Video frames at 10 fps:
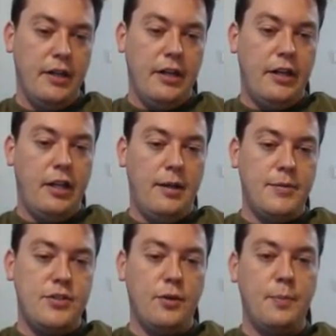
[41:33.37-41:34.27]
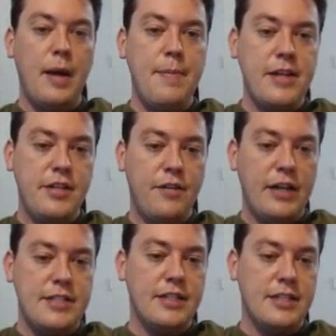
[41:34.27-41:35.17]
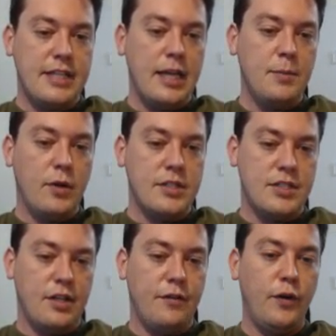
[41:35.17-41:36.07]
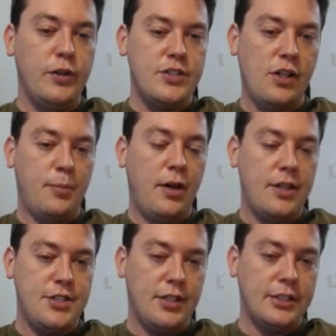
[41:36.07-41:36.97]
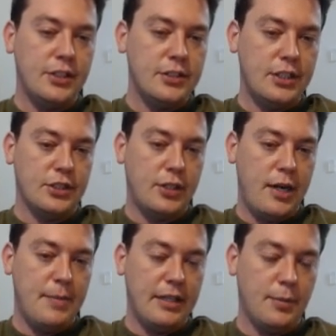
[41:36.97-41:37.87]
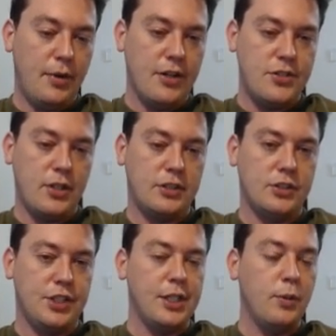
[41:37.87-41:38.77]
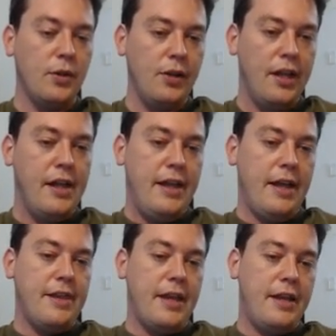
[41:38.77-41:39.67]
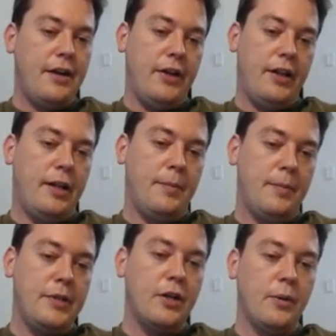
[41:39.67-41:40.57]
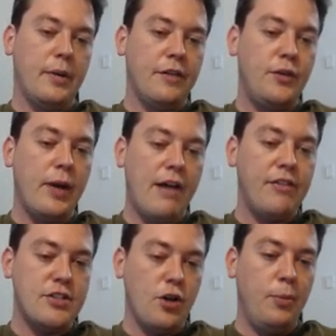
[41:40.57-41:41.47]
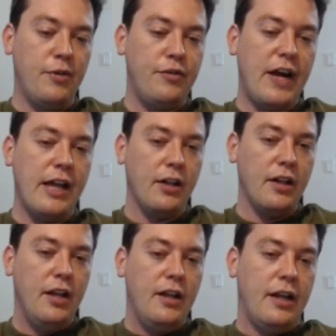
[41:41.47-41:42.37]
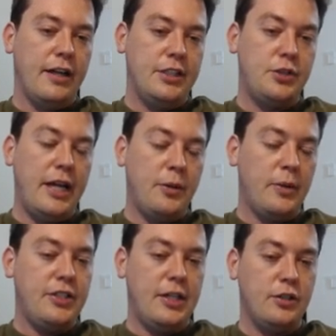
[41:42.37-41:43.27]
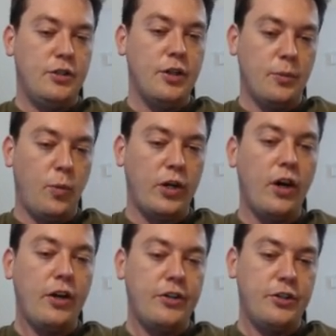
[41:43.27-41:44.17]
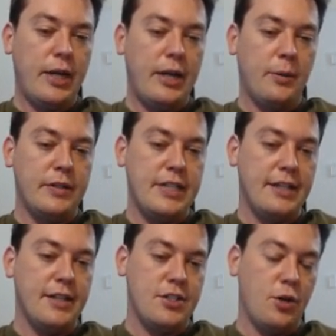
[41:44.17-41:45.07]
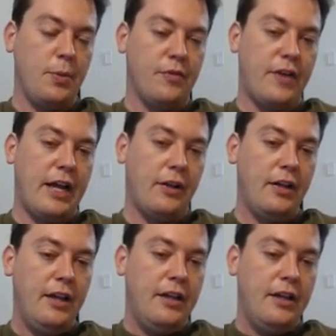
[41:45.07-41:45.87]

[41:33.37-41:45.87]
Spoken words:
So my best advice in this game was focus on the pawn structures and try to make the pawn structures equal. And then, if you have this open file, try to retain, work hard to try to retain this open file.